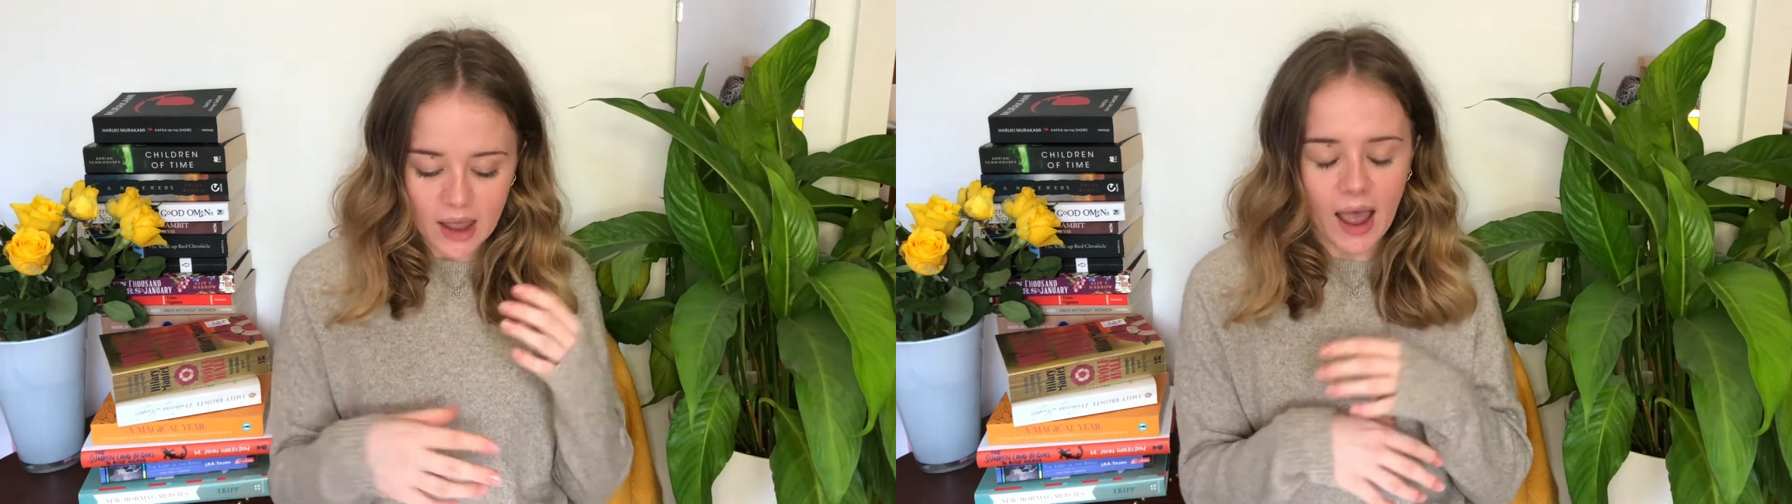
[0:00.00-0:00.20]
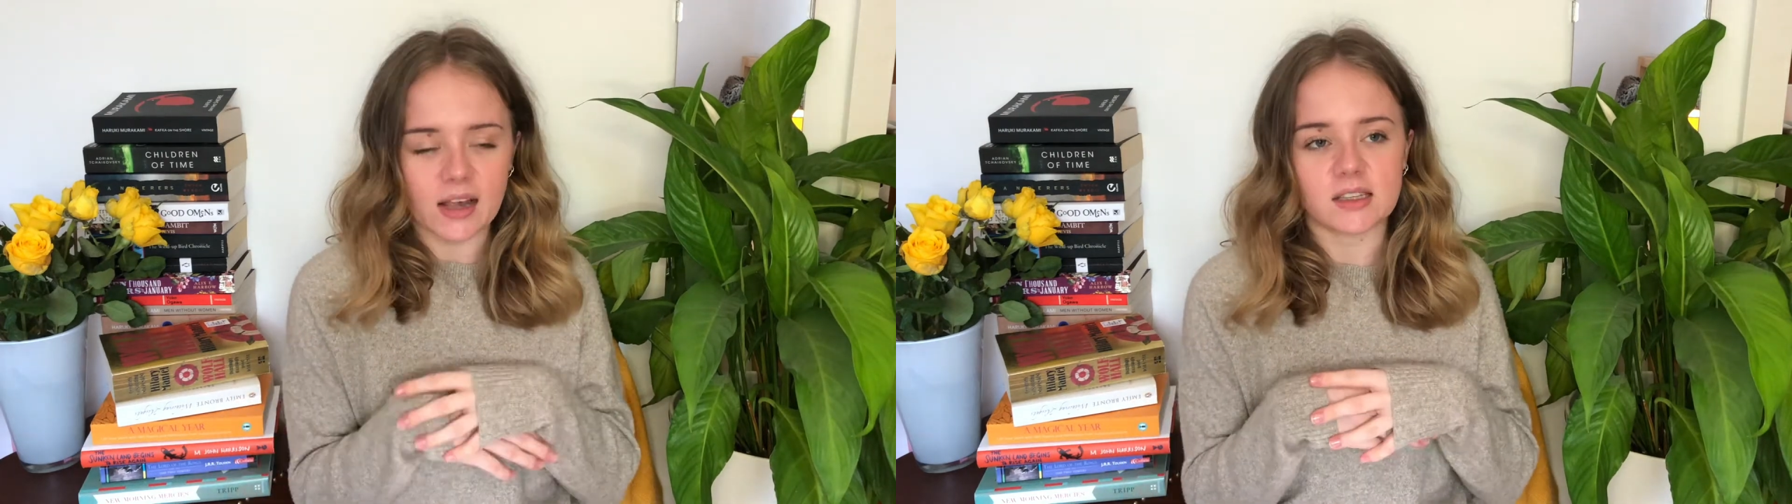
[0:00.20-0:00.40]

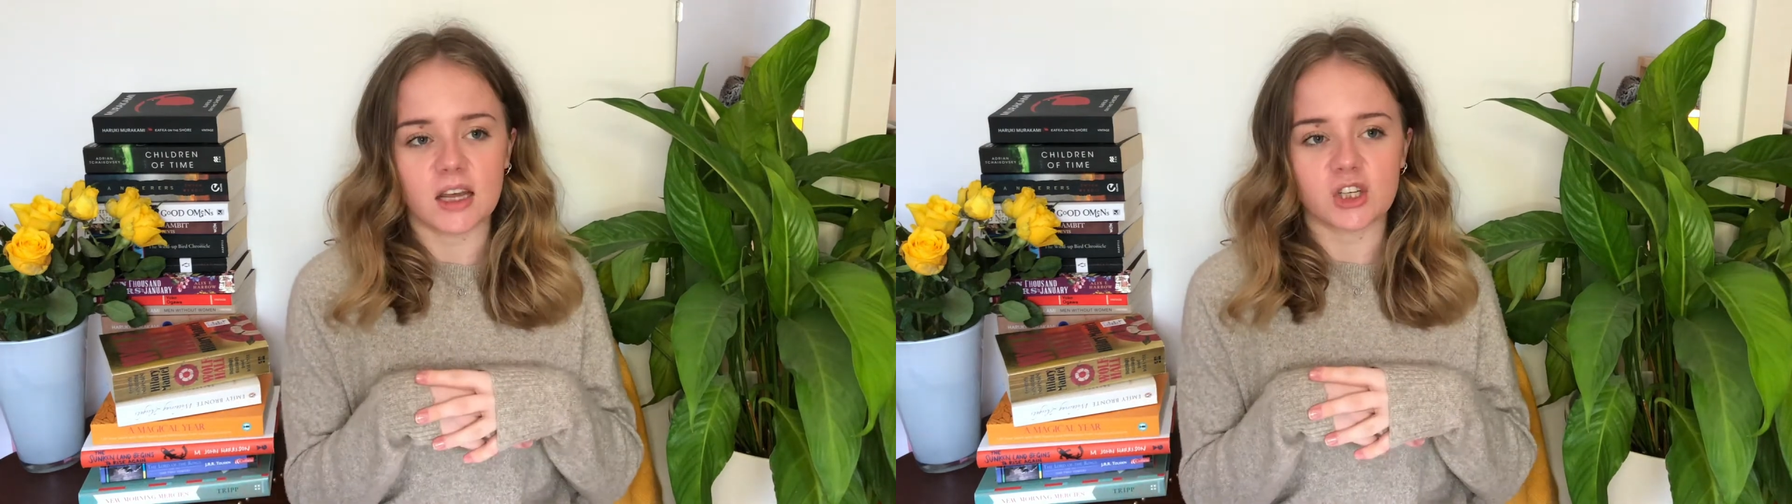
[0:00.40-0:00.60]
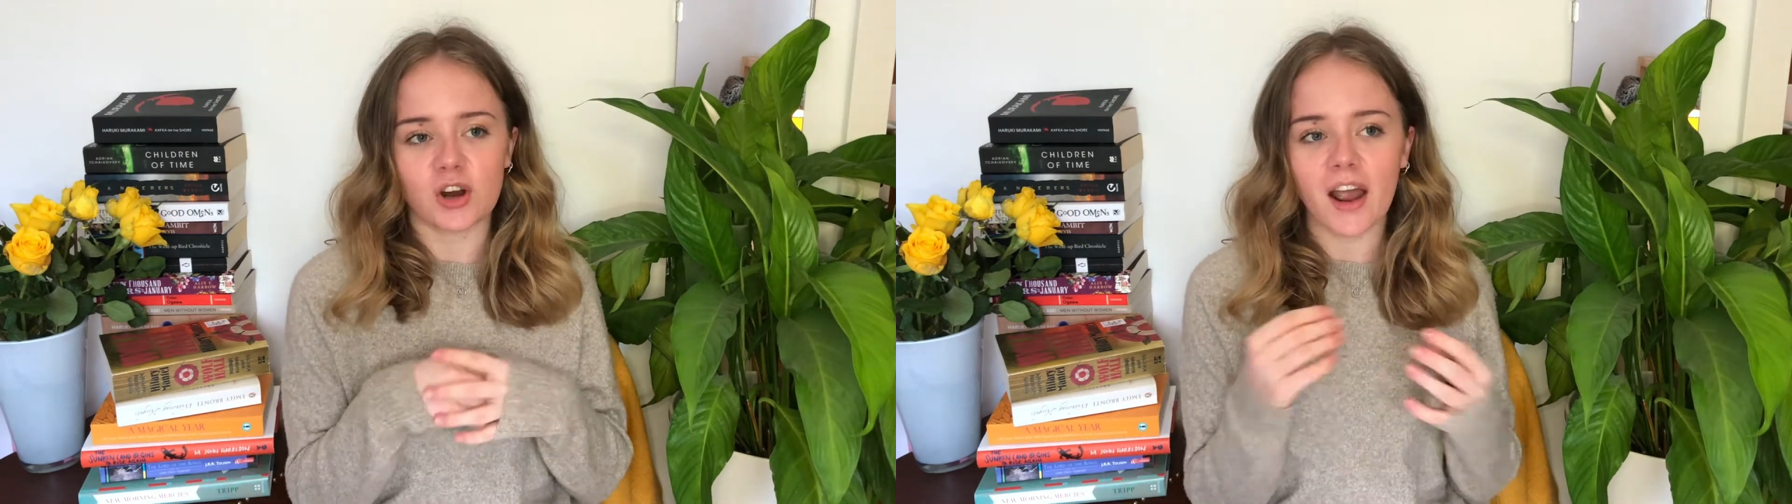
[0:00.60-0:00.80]
as they
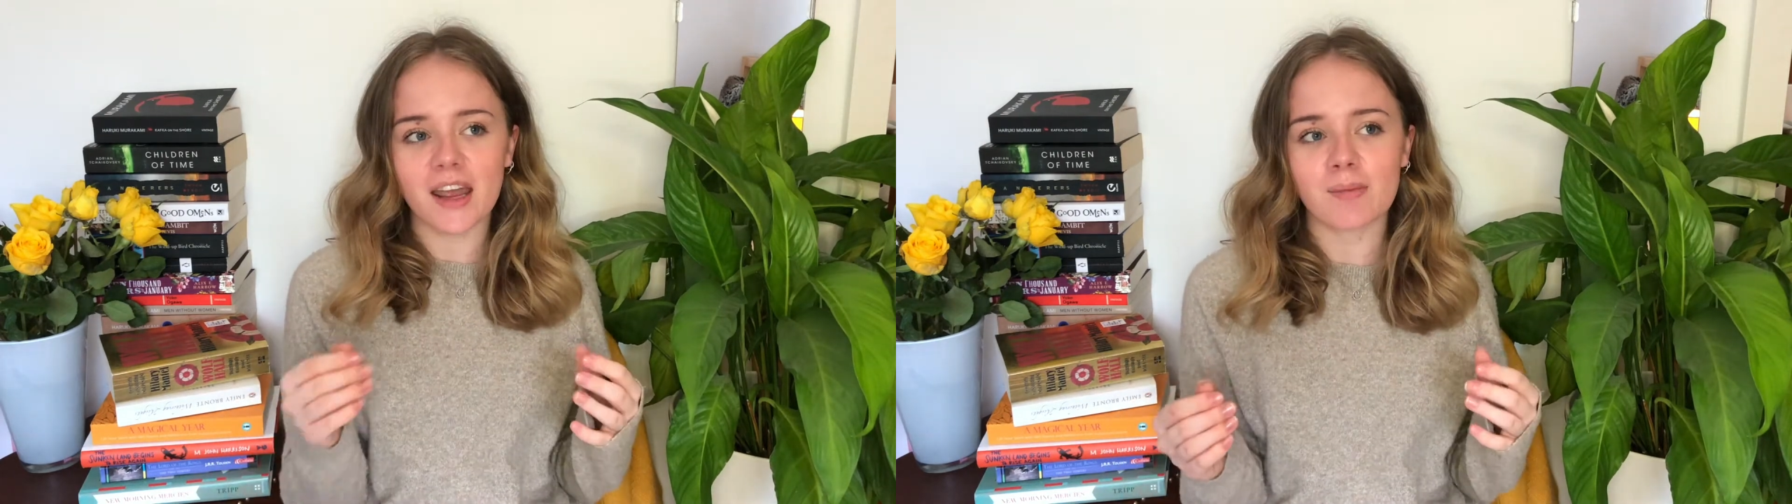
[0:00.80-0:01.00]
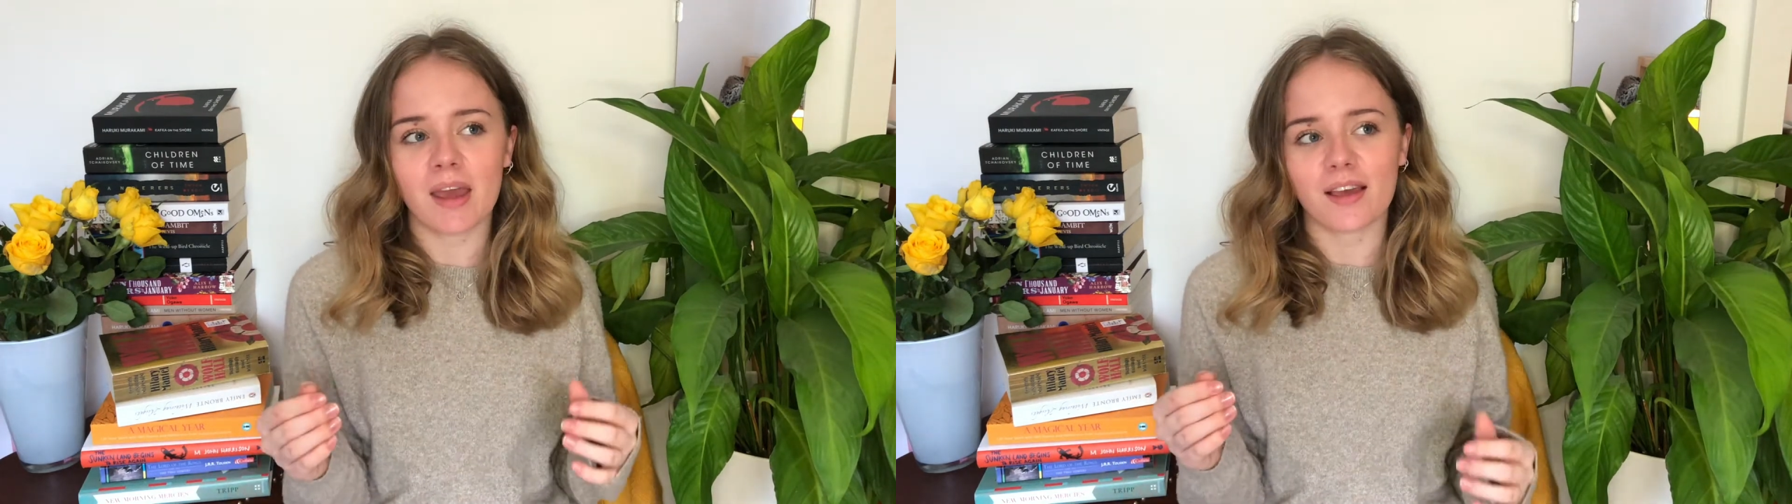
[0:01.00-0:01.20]
try
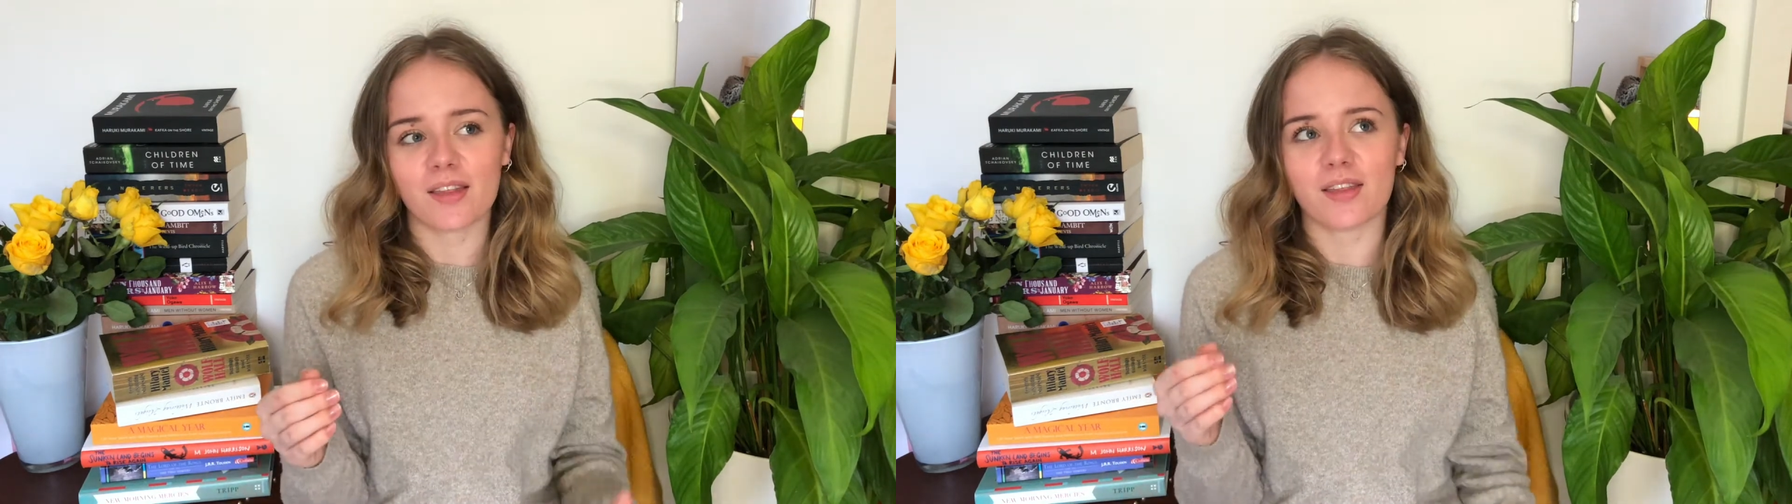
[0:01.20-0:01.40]
and make